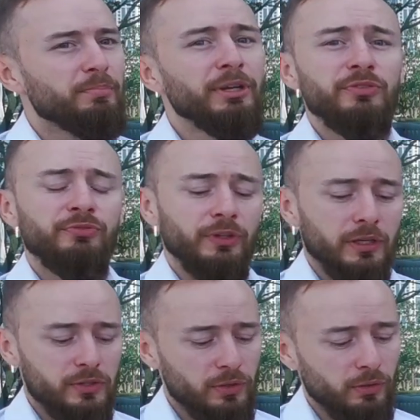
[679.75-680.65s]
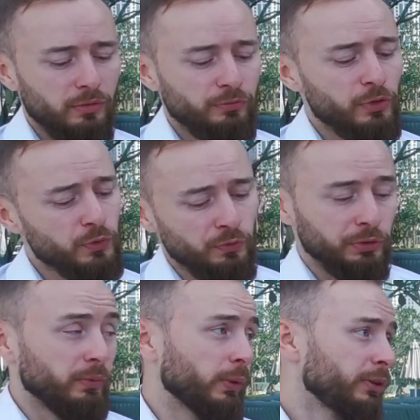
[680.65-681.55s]
Many things. So first of
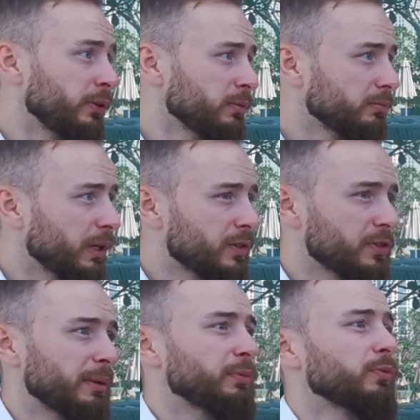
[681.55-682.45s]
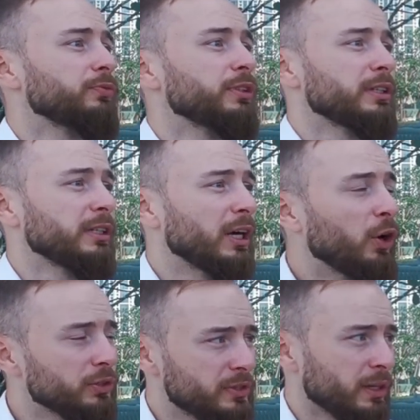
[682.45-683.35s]
all, the weather, except of the
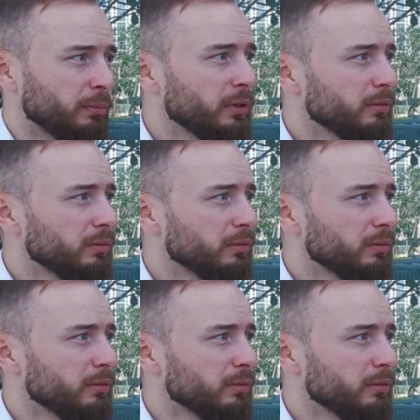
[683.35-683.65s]
hot summer.